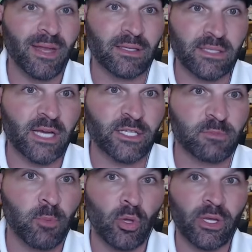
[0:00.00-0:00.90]
that
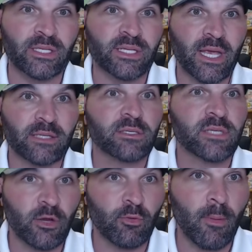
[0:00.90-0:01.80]
Texas Bowl against Kansas
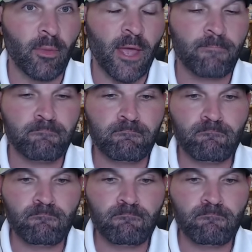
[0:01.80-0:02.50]
State. Remember that?